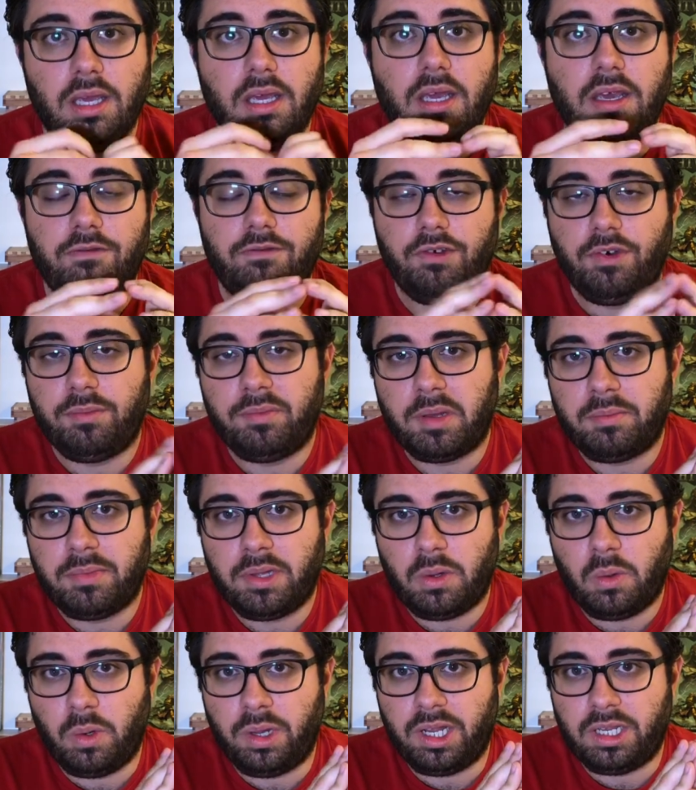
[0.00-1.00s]
If you remember
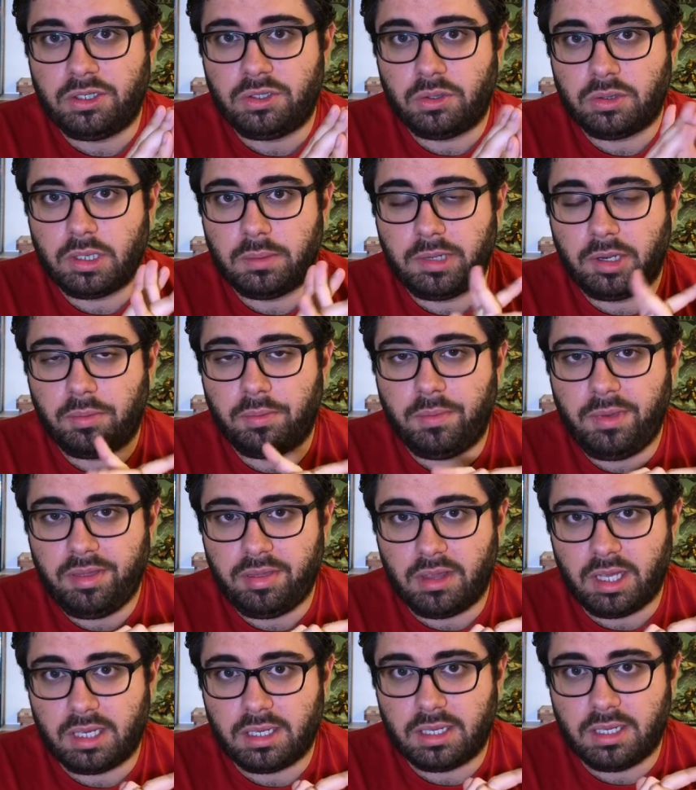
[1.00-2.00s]
when I talked about
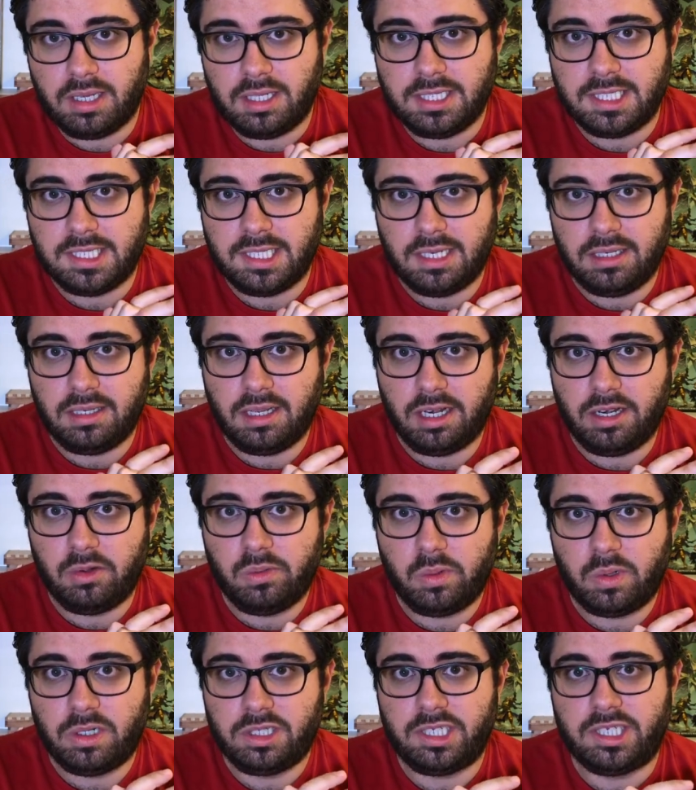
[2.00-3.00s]
Mythic, I said that it
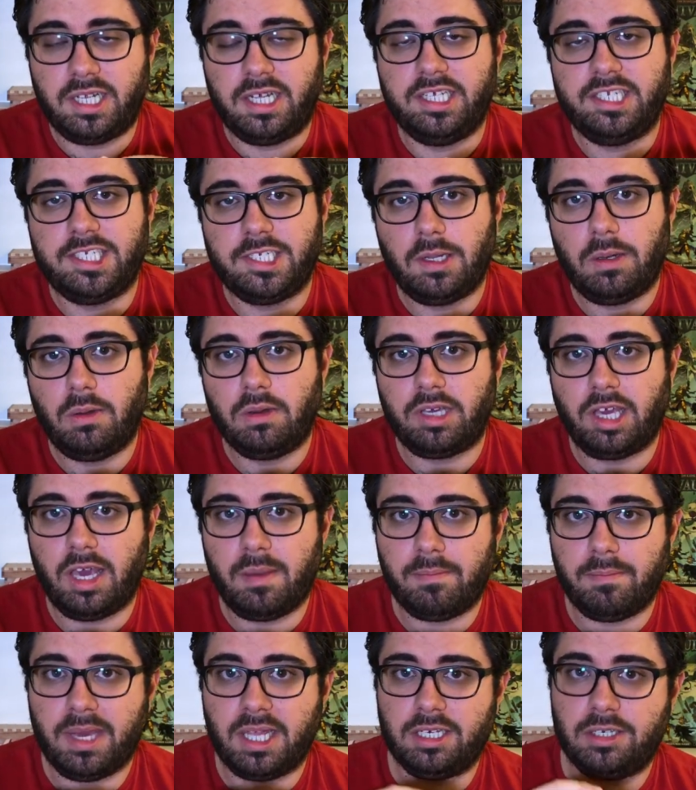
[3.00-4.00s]
was a solo
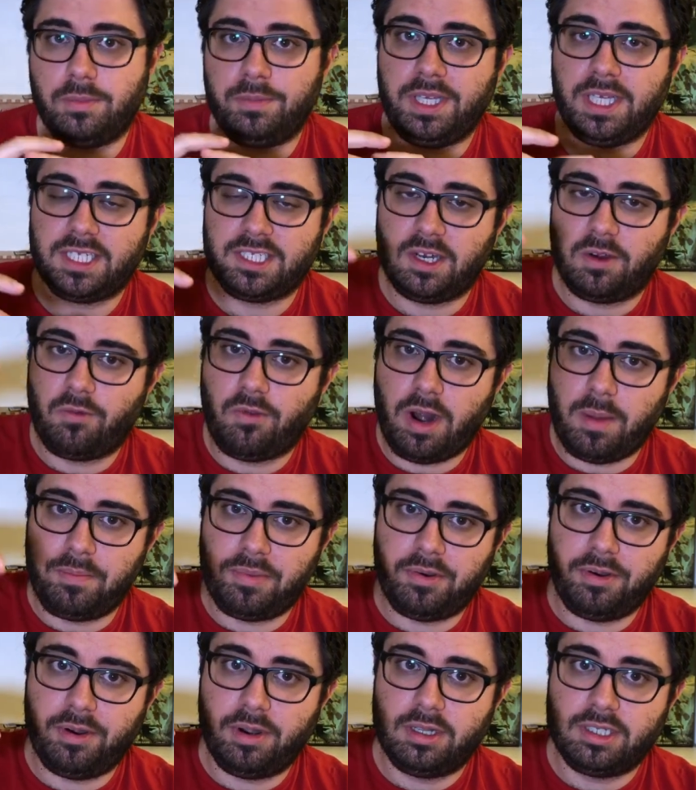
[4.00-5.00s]
game meant to be as a wrapper,